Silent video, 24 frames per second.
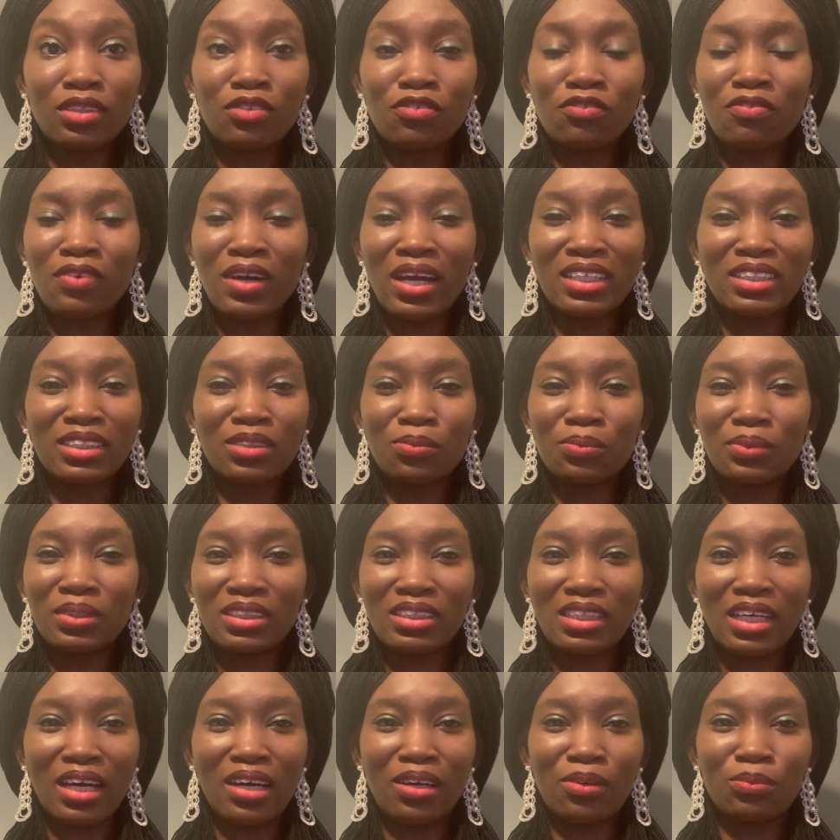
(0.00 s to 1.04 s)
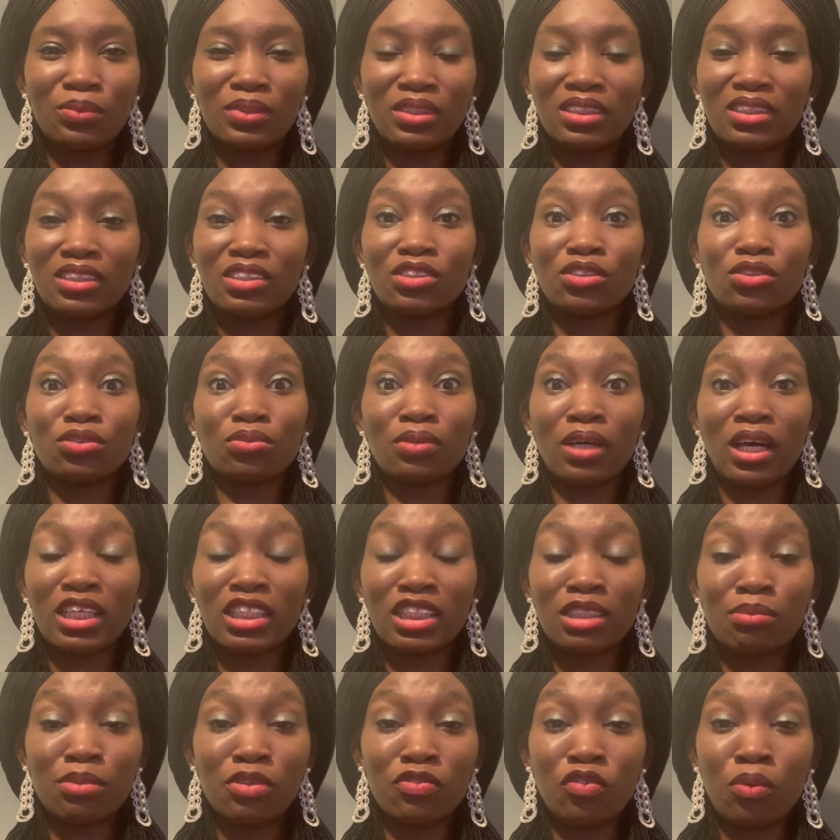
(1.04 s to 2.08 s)
fighting with her will
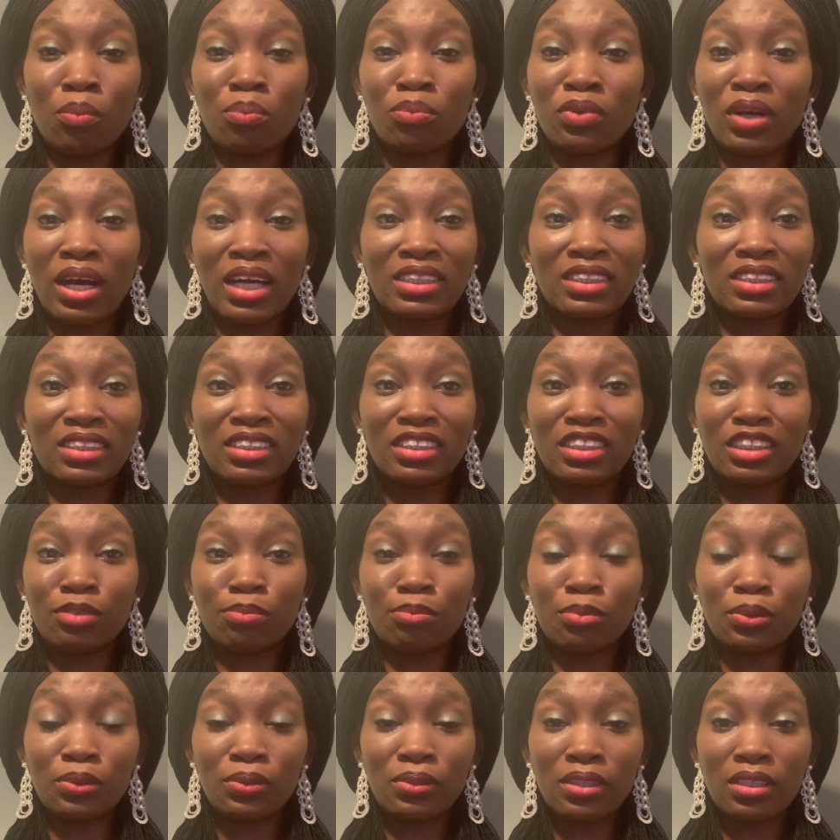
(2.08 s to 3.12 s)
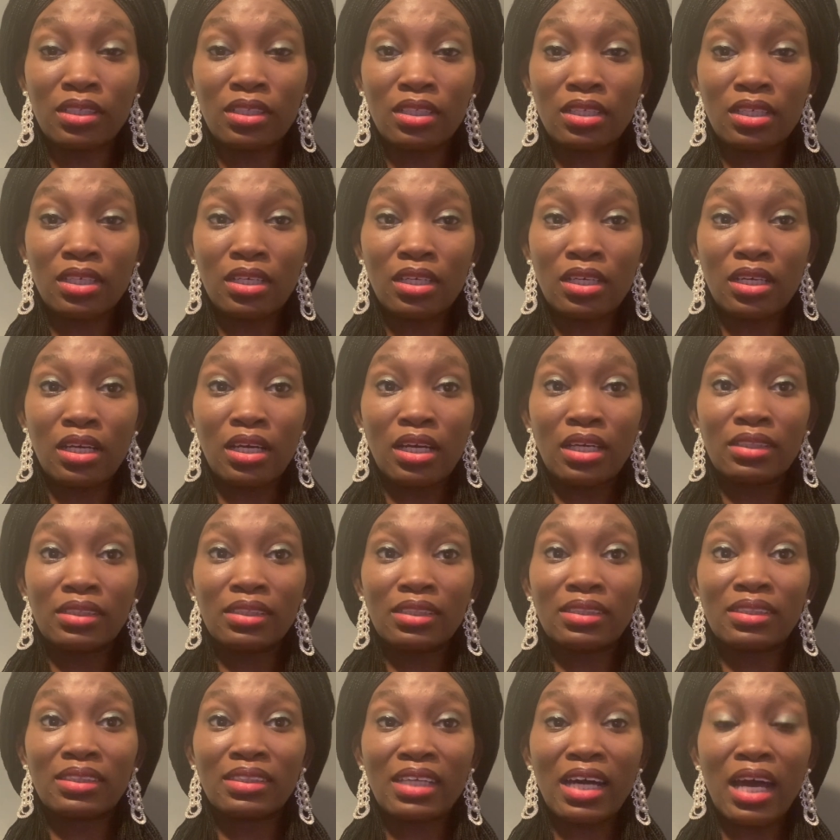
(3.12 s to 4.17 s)
distract me from writing his book.
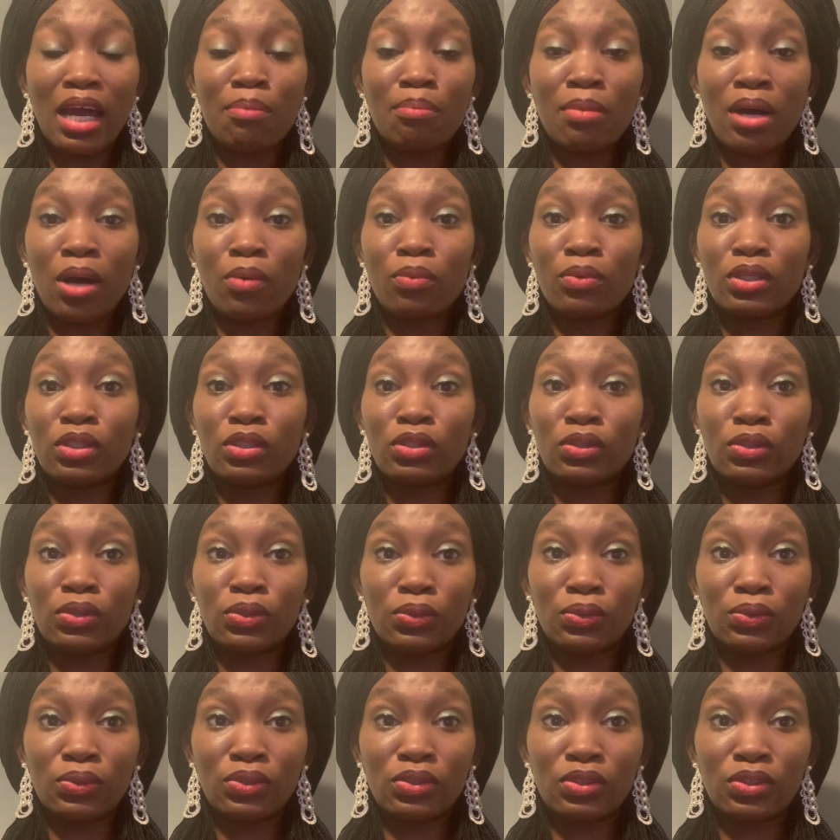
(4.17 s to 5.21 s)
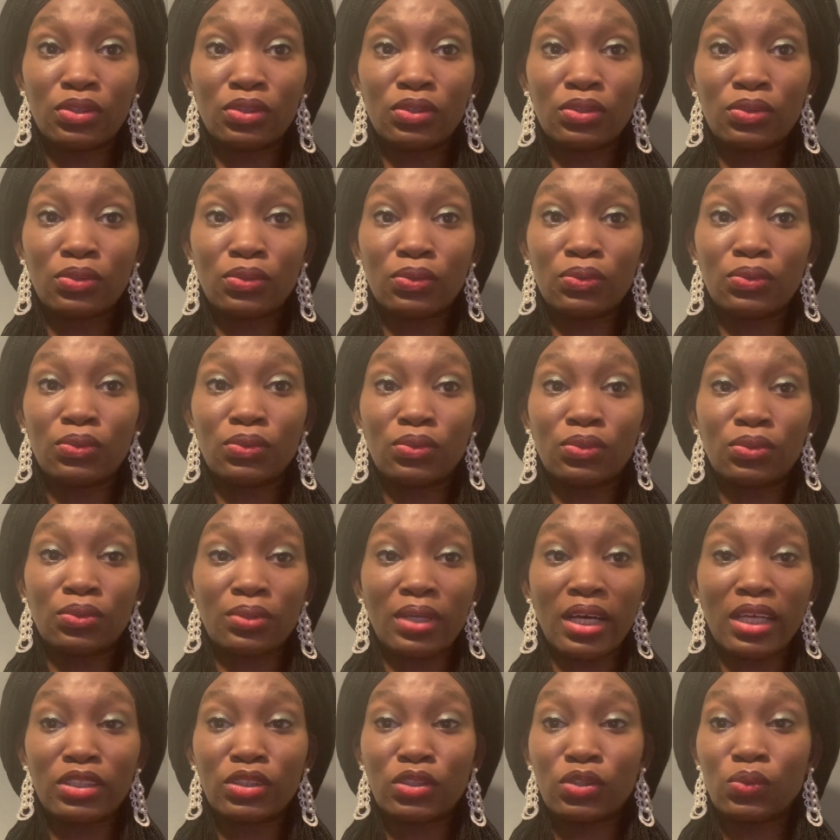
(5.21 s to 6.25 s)
The time I will use to
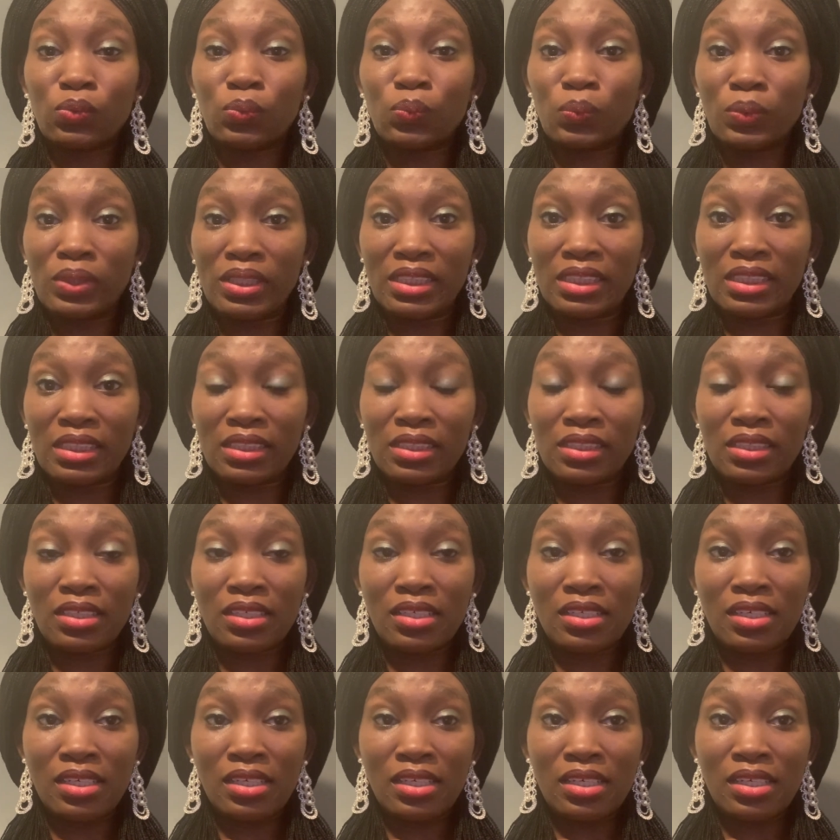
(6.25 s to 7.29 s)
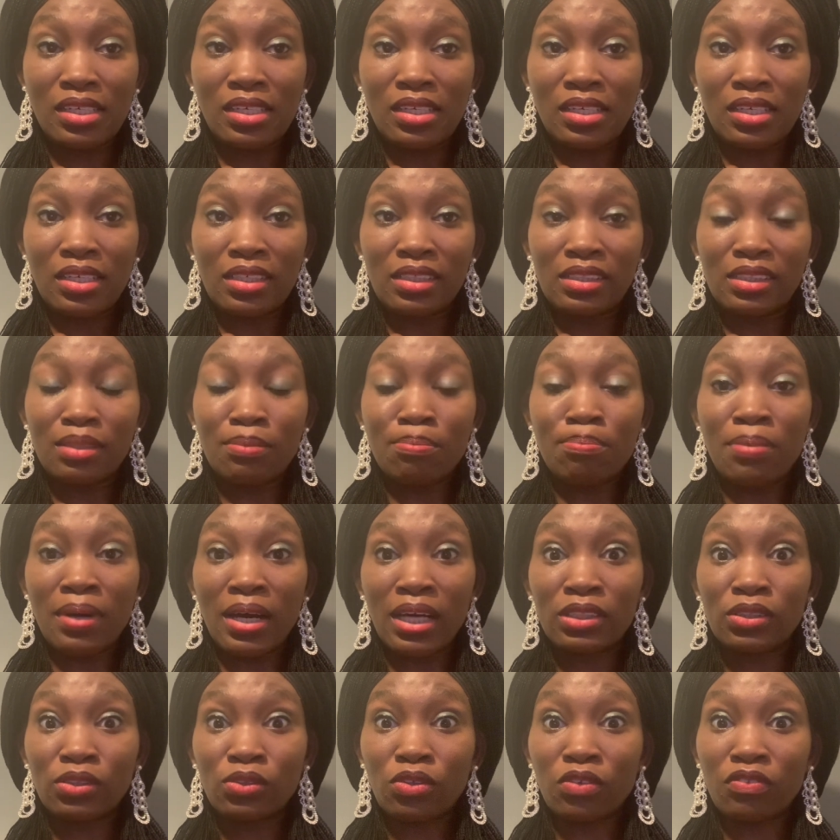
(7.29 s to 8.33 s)
try to win the
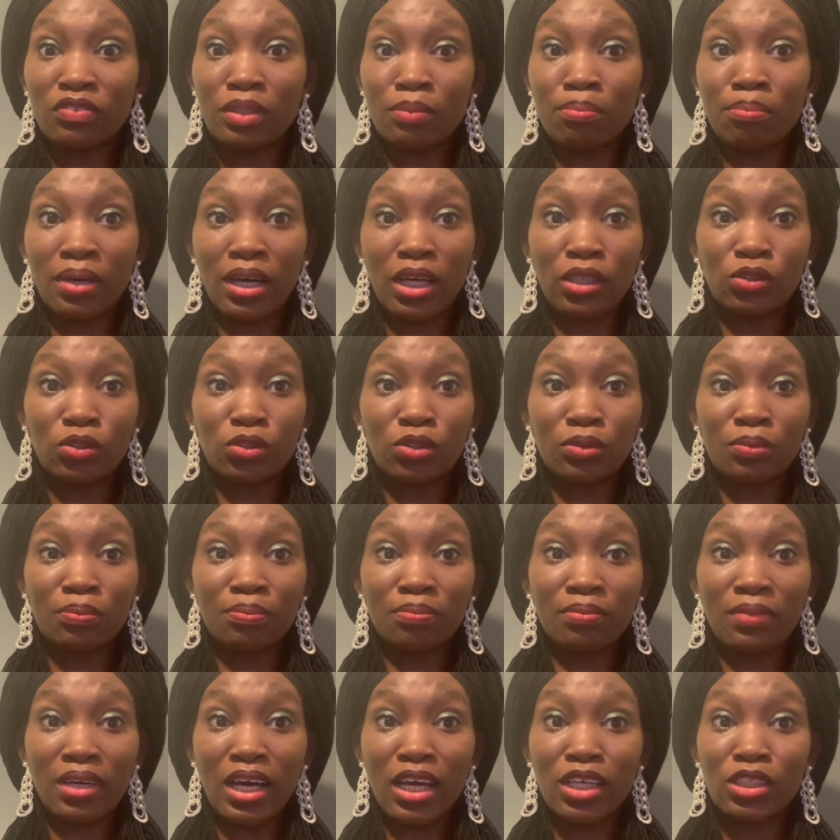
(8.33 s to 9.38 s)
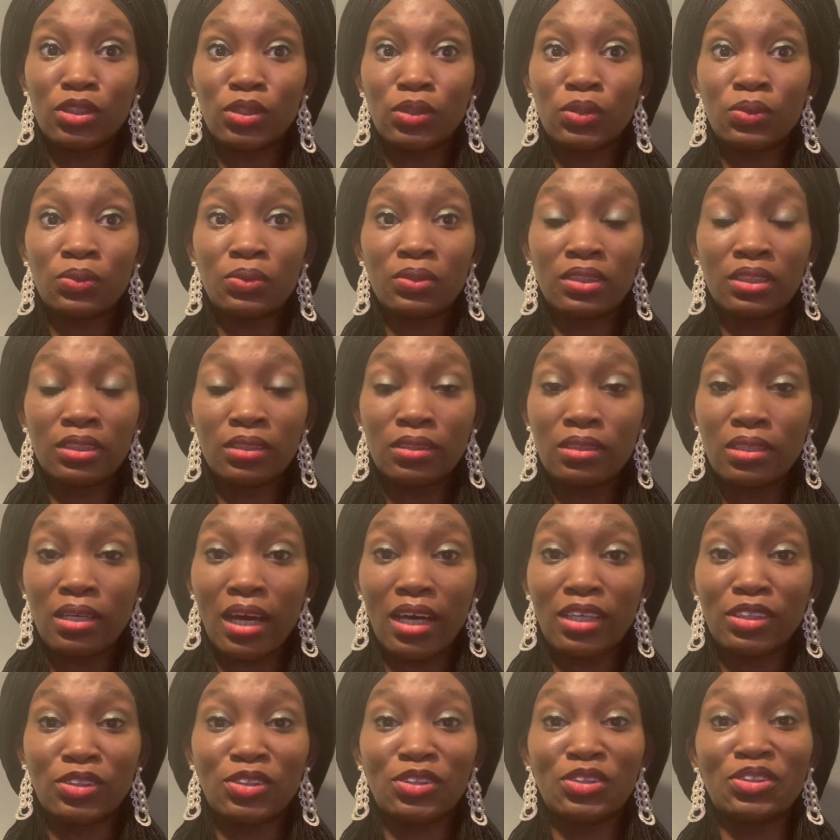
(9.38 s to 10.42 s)
battle of the bathroom, I
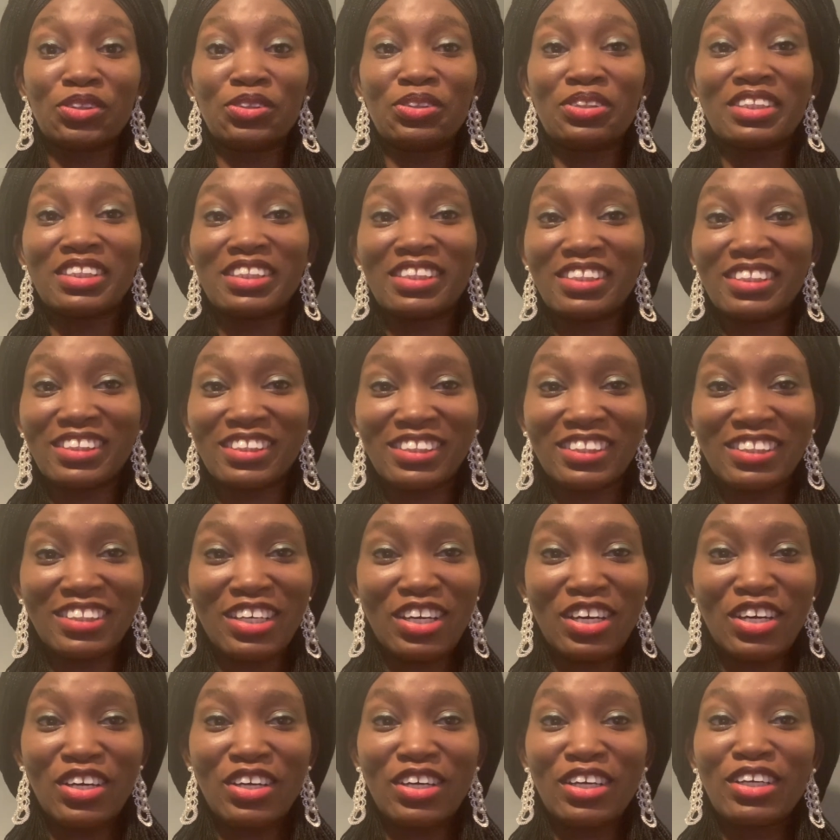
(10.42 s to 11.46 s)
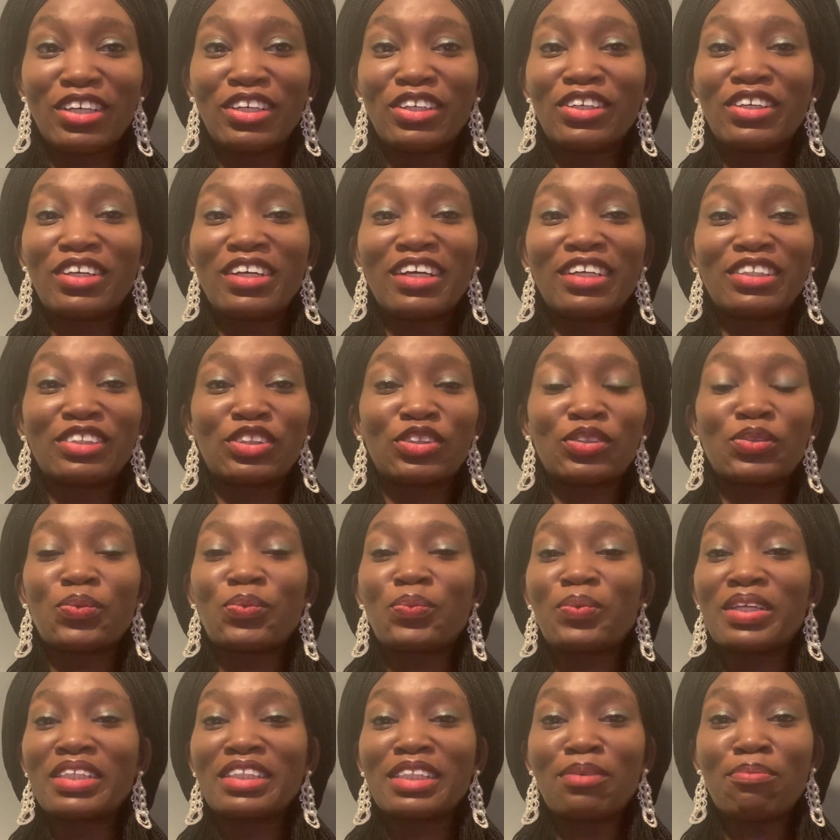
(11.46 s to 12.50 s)
should use it to
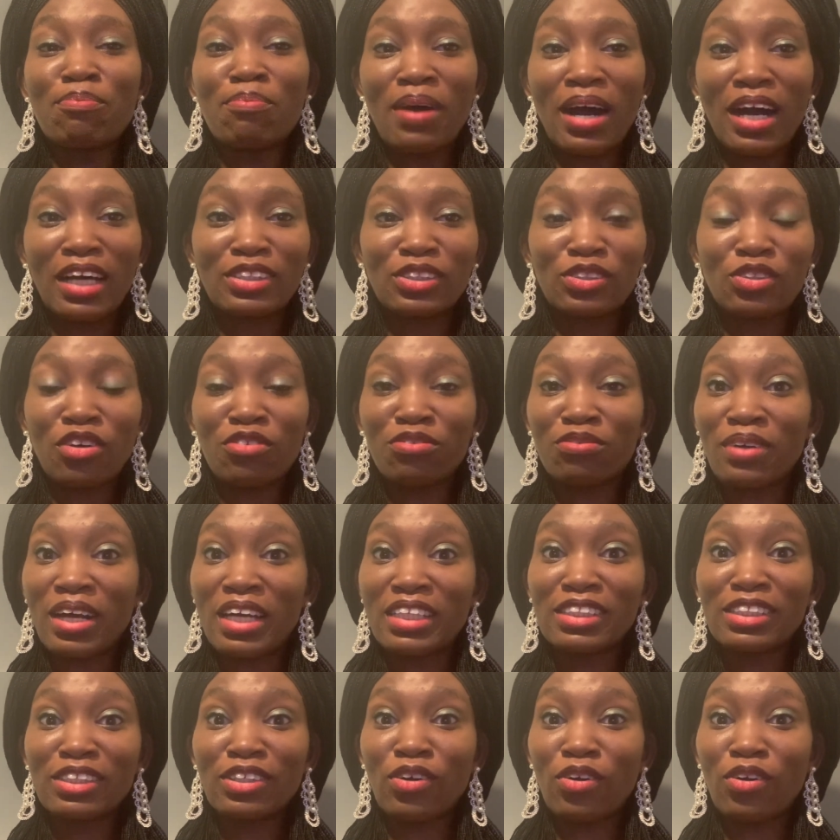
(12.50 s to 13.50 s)
win the battle of writing